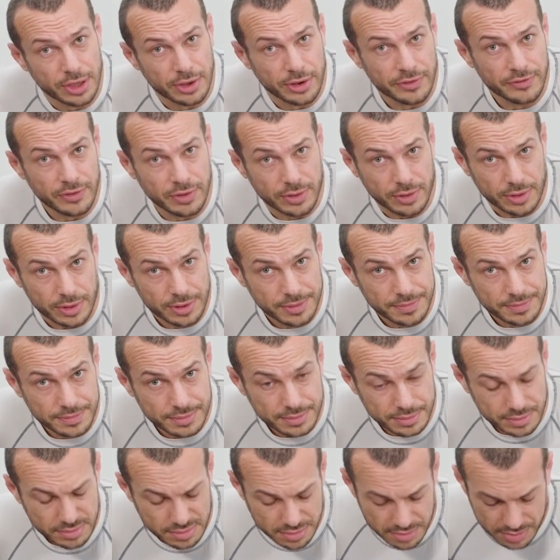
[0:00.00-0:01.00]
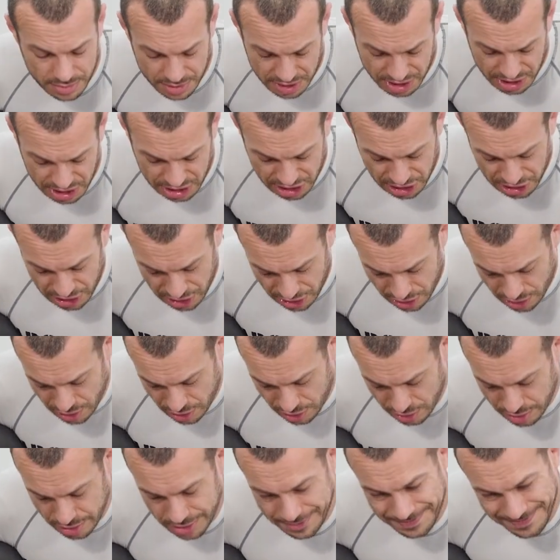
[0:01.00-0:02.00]
overhook. This is a
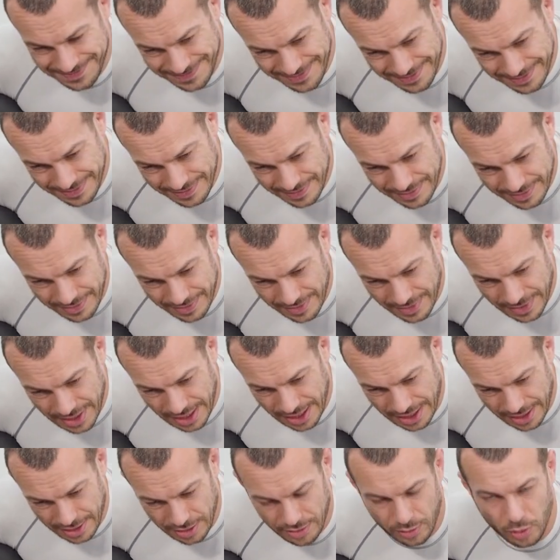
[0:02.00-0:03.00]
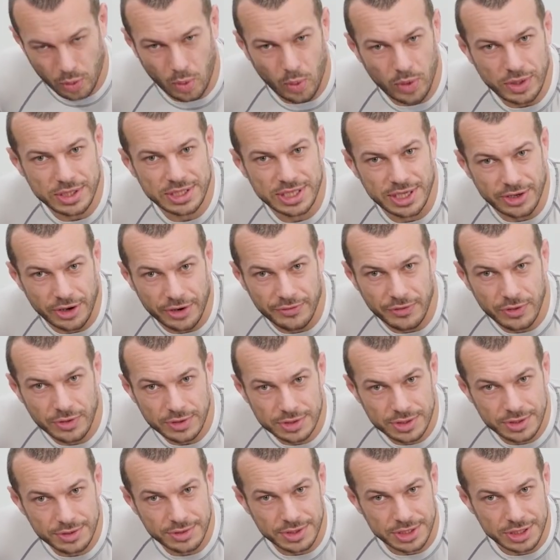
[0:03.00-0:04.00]
good, what does the
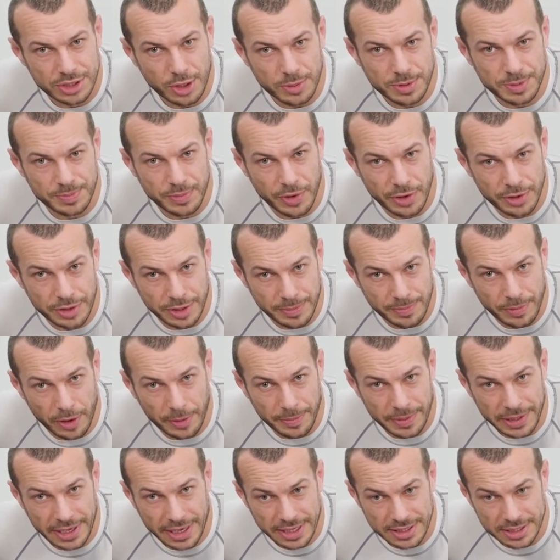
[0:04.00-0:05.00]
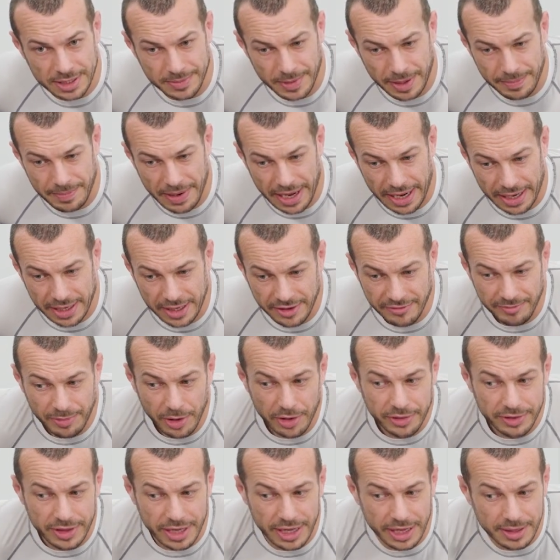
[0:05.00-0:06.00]
overhook do? It stops Brody popping out to my back. If
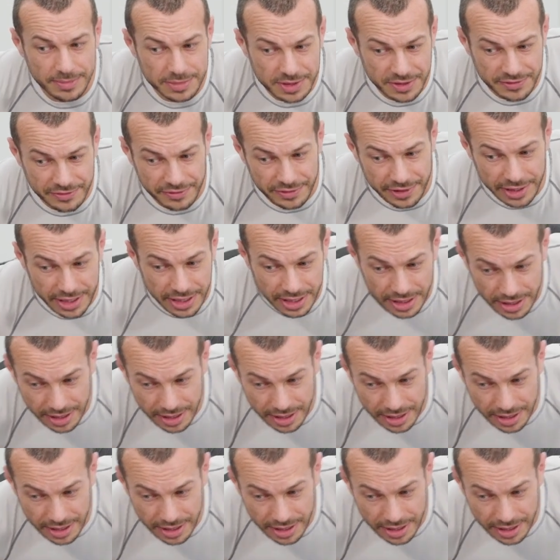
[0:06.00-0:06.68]
both arms are free,